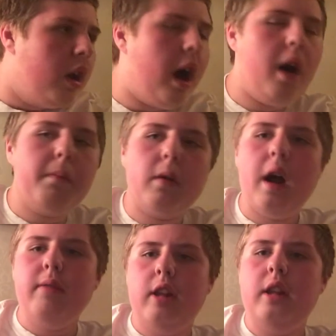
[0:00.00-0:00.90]
I'll
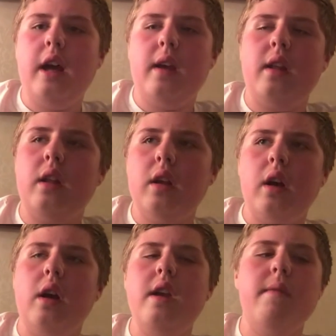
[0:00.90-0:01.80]
probably like
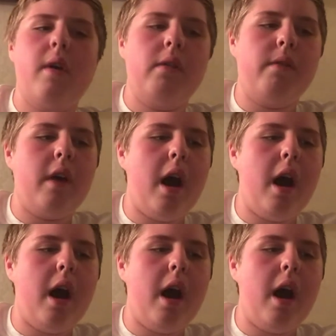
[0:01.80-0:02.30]
either